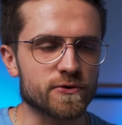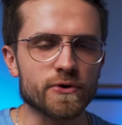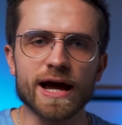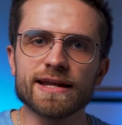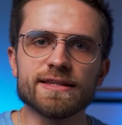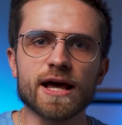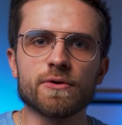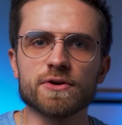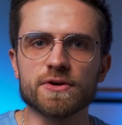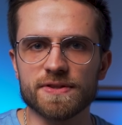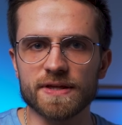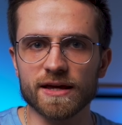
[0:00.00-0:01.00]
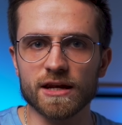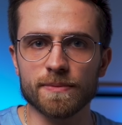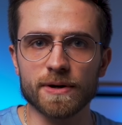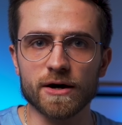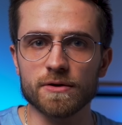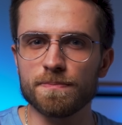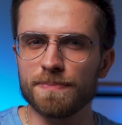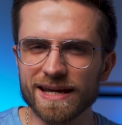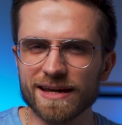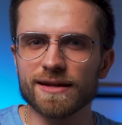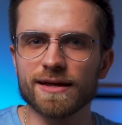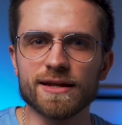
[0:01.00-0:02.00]
right now you're thinking about
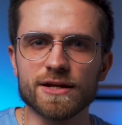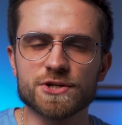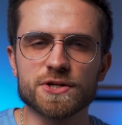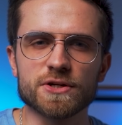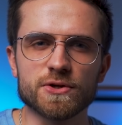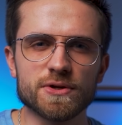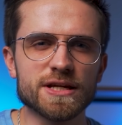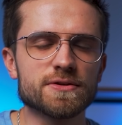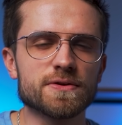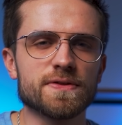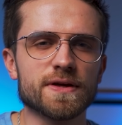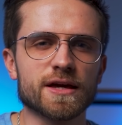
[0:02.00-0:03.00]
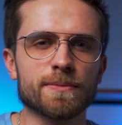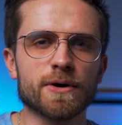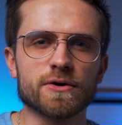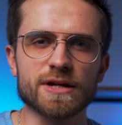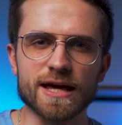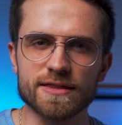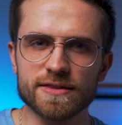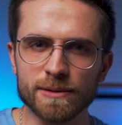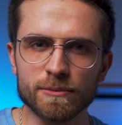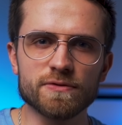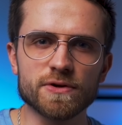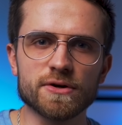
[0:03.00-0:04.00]
picking a niche, you need to think about a
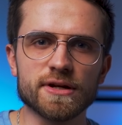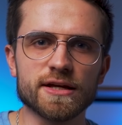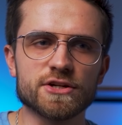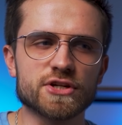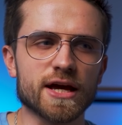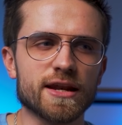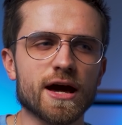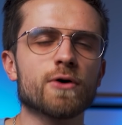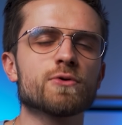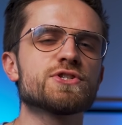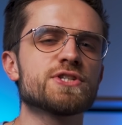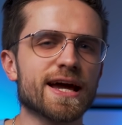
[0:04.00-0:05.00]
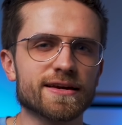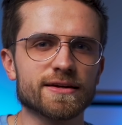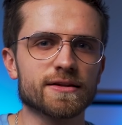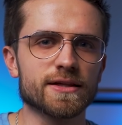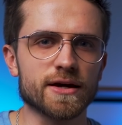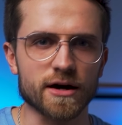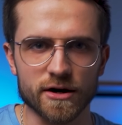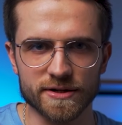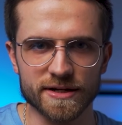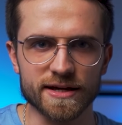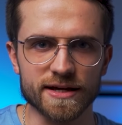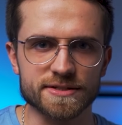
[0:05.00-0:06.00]
theme of your niche and how technically
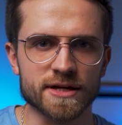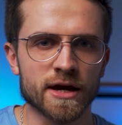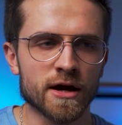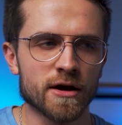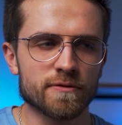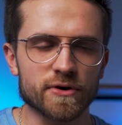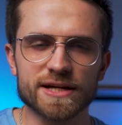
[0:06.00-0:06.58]
hard it is. For